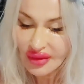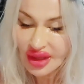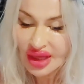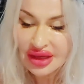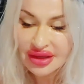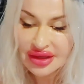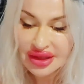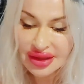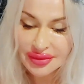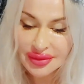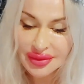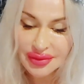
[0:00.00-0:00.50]

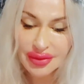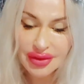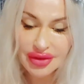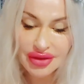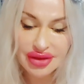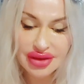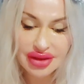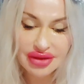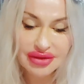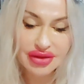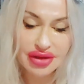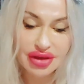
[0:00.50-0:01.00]
Let me pull
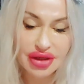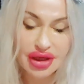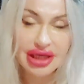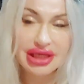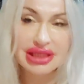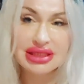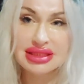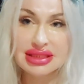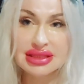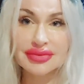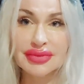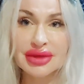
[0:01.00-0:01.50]
another card
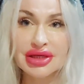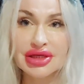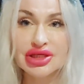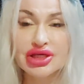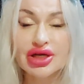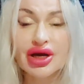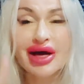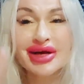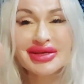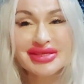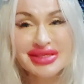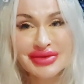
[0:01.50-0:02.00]
just to make sure.
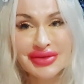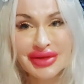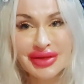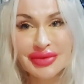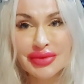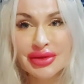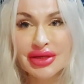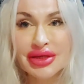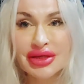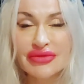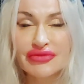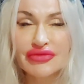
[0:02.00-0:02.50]
Also,
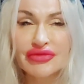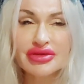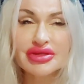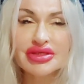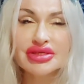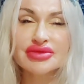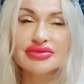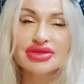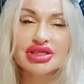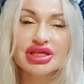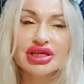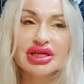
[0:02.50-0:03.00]
Libra, never
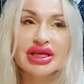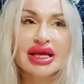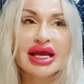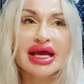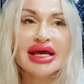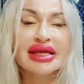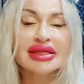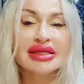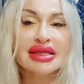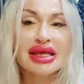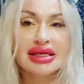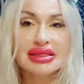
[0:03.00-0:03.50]
assume cheating
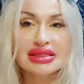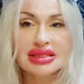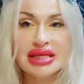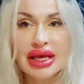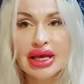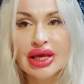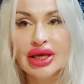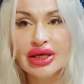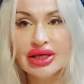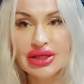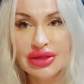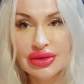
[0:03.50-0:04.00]
unless
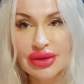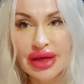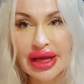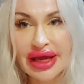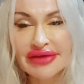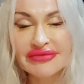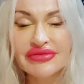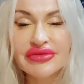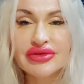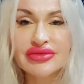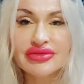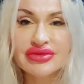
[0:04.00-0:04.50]
you
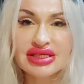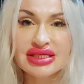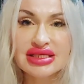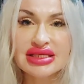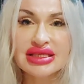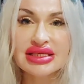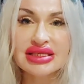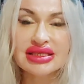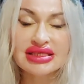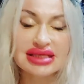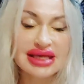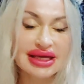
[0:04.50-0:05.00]
have the
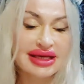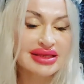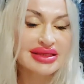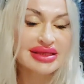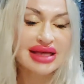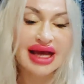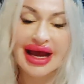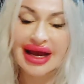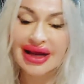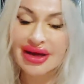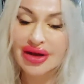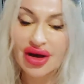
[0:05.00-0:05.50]
receipts. As
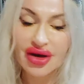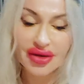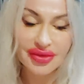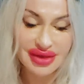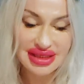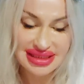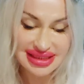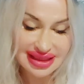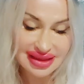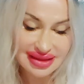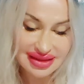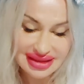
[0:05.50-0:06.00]
I always
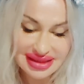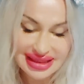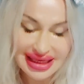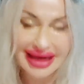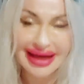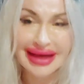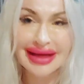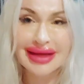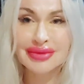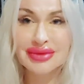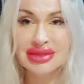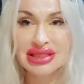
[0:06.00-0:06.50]
say this, I
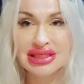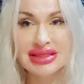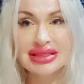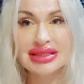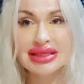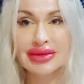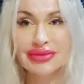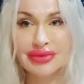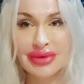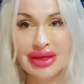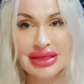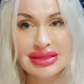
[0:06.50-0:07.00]
am just a
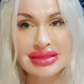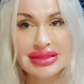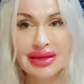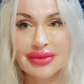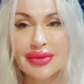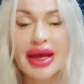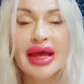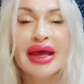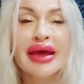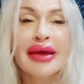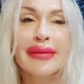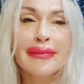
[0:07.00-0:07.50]
random
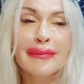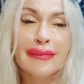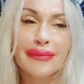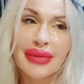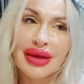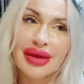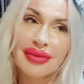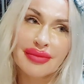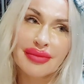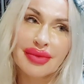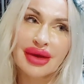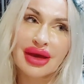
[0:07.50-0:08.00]

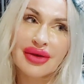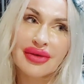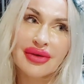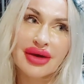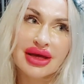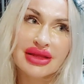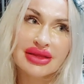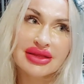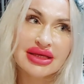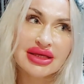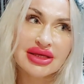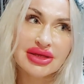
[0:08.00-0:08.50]
bimbo
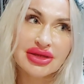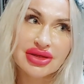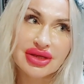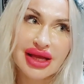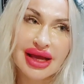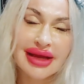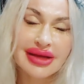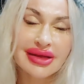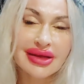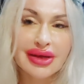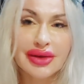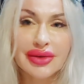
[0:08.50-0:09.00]
on the
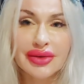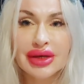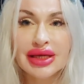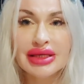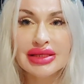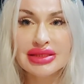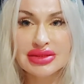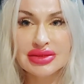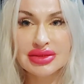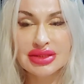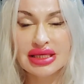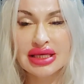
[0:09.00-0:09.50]
internet. All right,
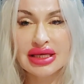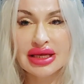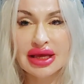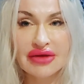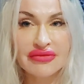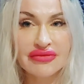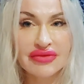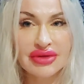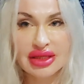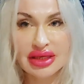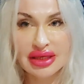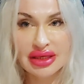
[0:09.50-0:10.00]
so take
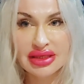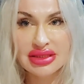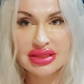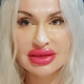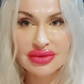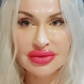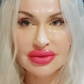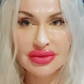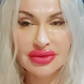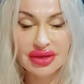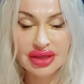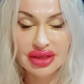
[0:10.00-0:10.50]
everything I say
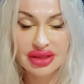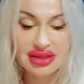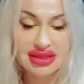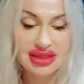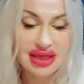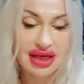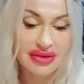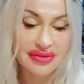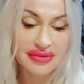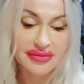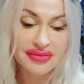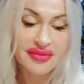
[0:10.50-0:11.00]
with a grain of
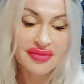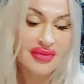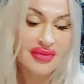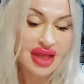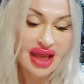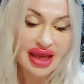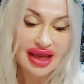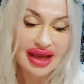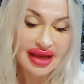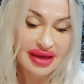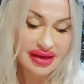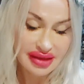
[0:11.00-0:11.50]
salt.
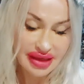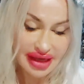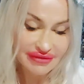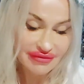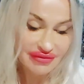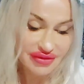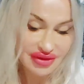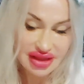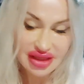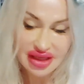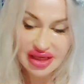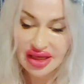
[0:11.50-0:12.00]
And
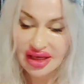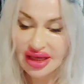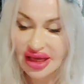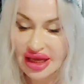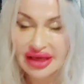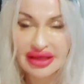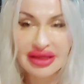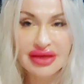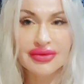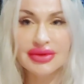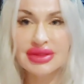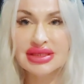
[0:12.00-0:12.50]
everything
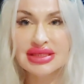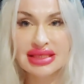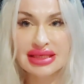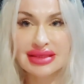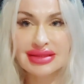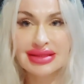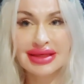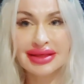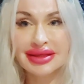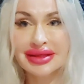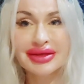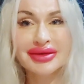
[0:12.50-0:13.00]
anyone sells
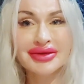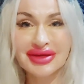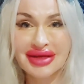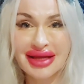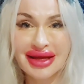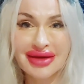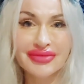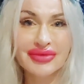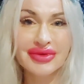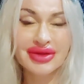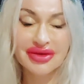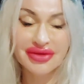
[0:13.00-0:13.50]
on the
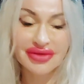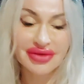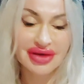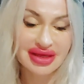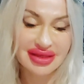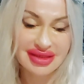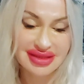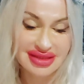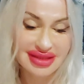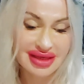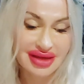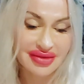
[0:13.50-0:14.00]
internet with a grain
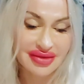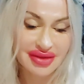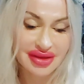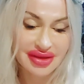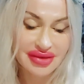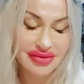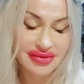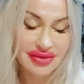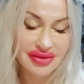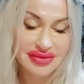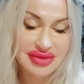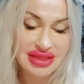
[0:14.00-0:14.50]
of salt. You know
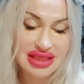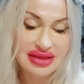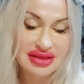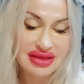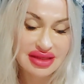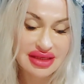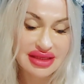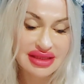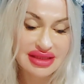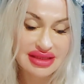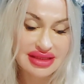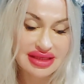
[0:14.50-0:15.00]
what I'm saying?
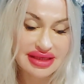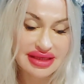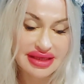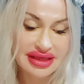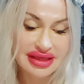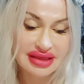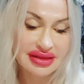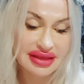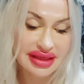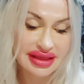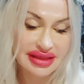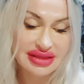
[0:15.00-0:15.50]
It is a
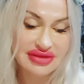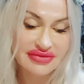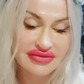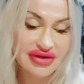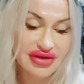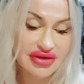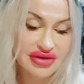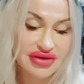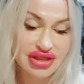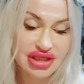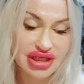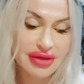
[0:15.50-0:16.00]
collective
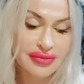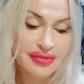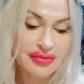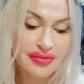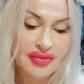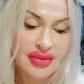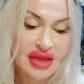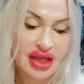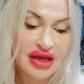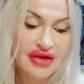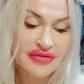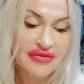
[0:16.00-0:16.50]
energy.
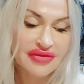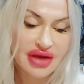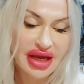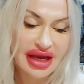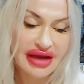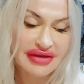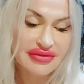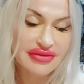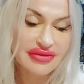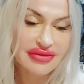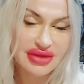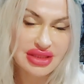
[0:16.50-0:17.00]
If you
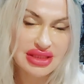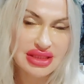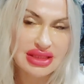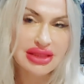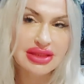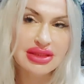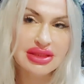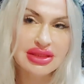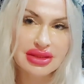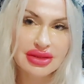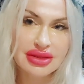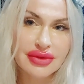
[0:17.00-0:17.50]
have the
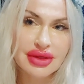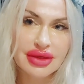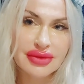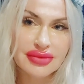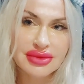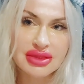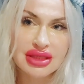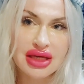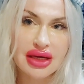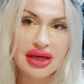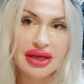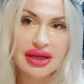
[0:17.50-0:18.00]
receipts, you I'm
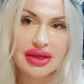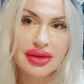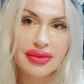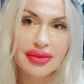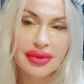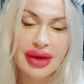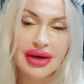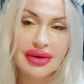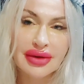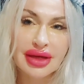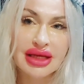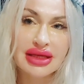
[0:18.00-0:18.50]
talking
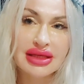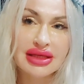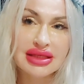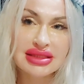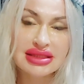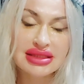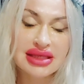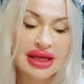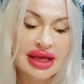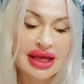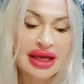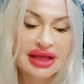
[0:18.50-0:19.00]
about. And it's
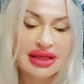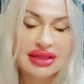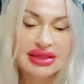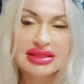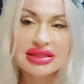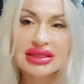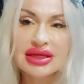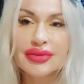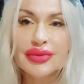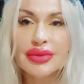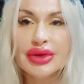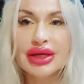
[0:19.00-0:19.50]

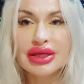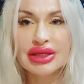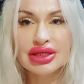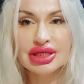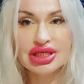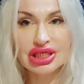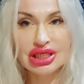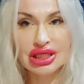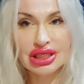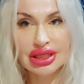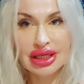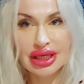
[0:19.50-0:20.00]
someone
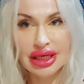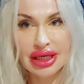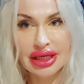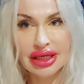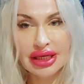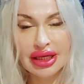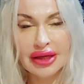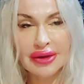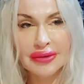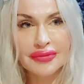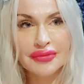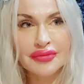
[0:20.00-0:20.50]
cheated
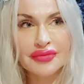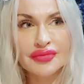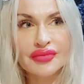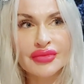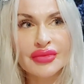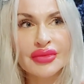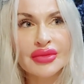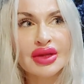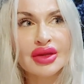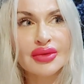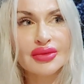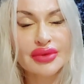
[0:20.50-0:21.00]

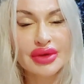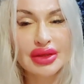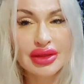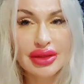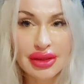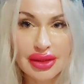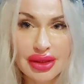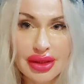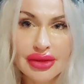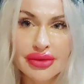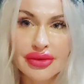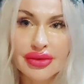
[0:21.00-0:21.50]
with
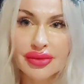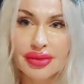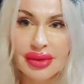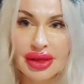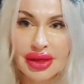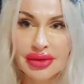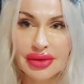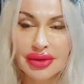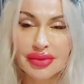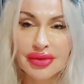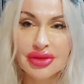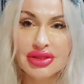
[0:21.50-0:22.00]
another
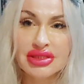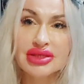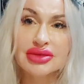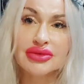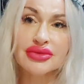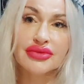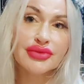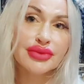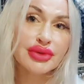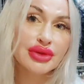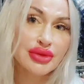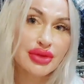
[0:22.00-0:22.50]
married person
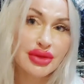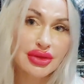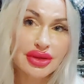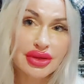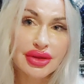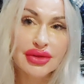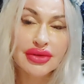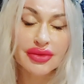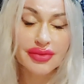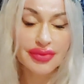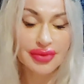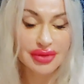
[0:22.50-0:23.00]
or with
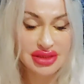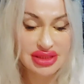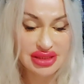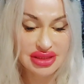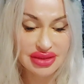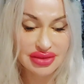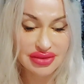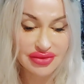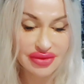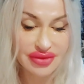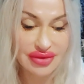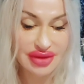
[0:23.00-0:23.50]
another person
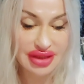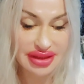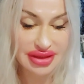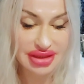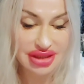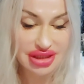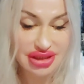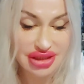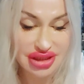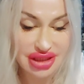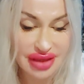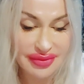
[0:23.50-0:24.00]
in a
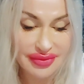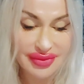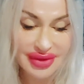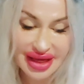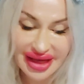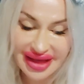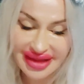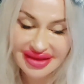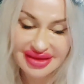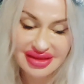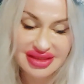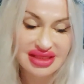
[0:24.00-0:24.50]
relationship. Yeah,
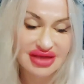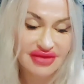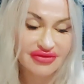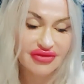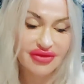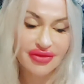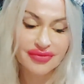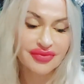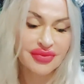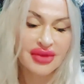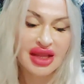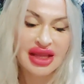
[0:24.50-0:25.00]
the
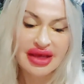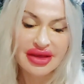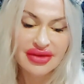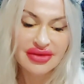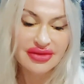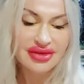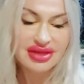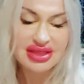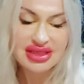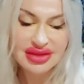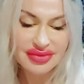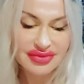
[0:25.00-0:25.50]
devil.
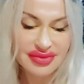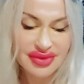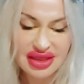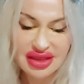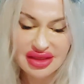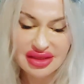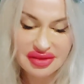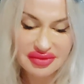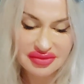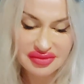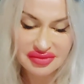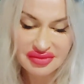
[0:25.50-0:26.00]
There's
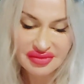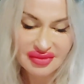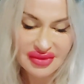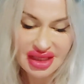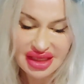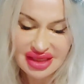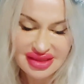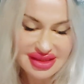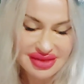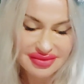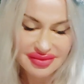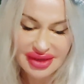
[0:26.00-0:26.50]
something,
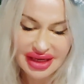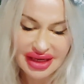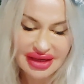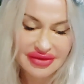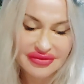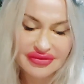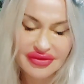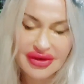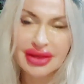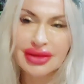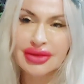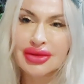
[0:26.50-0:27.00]
some kind
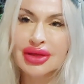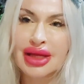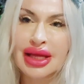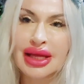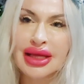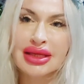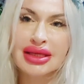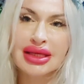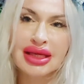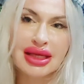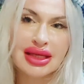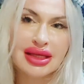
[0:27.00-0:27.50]
of
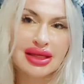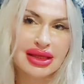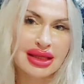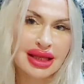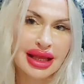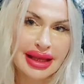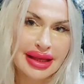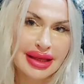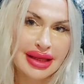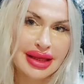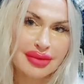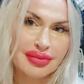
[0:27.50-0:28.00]
underhanded,
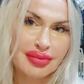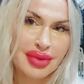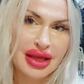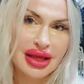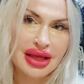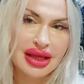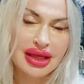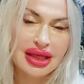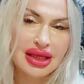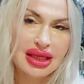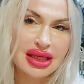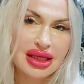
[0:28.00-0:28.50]

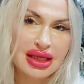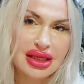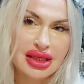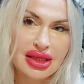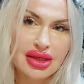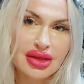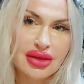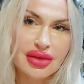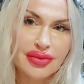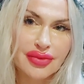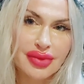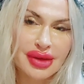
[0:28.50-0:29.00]
hanky-panky,
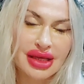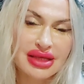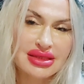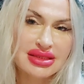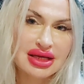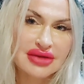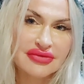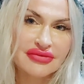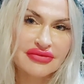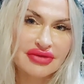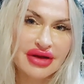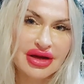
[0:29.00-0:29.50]
you know, paints
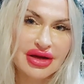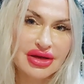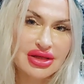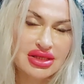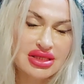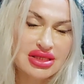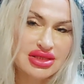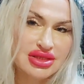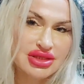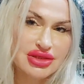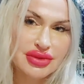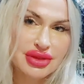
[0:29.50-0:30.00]
on fire
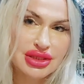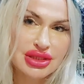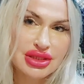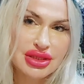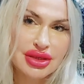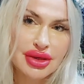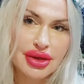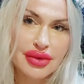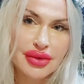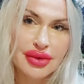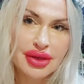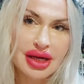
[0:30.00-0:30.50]
situation
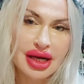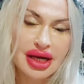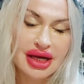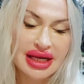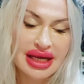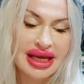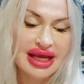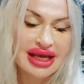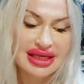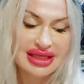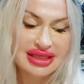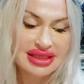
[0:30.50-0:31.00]
going on.
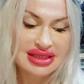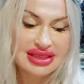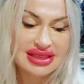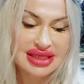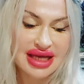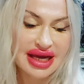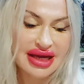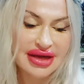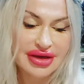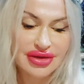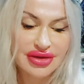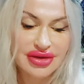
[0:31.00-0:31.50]

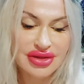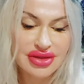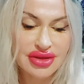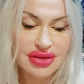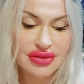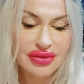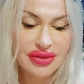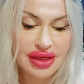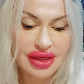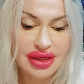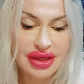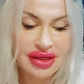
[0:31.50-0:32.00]
Desires
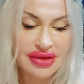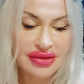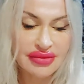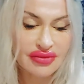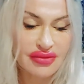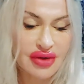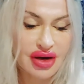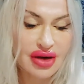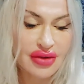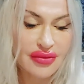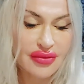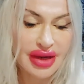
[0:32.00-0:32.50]
going in the
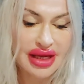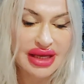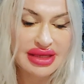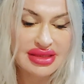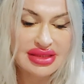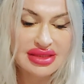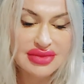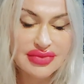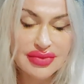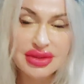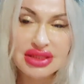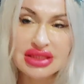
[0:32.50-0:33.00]
wrong ways.
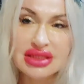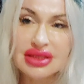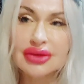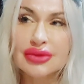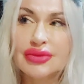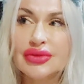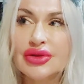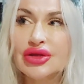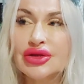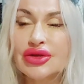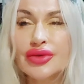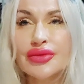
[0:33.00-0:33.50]
This person,
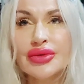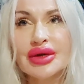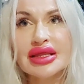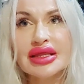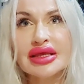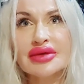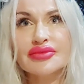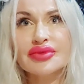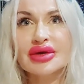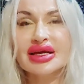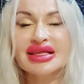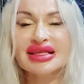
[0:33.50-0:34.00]
you know why
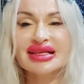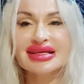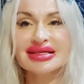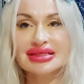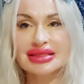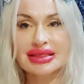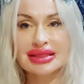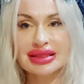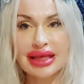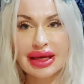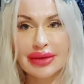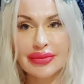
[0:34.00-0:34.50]
they
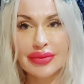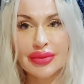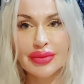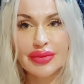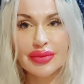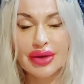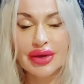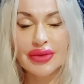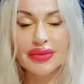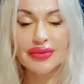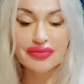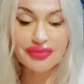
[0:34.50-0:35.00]
did that,
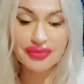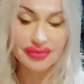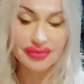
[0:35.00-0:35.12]
Bill?